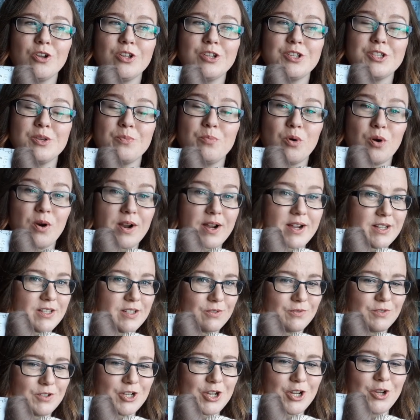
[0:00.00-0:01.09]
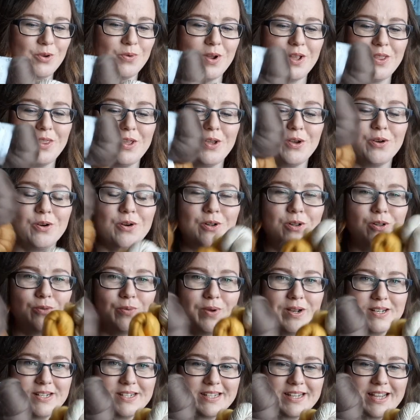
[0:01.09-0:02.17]
a surprise of 2, and they all
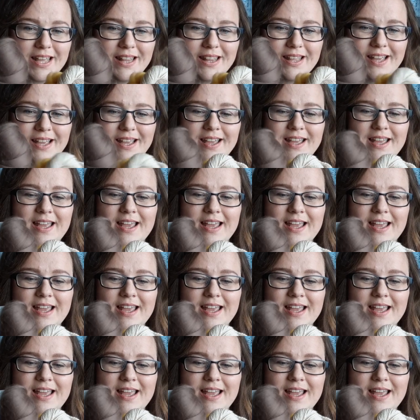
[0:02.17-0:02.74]
went together.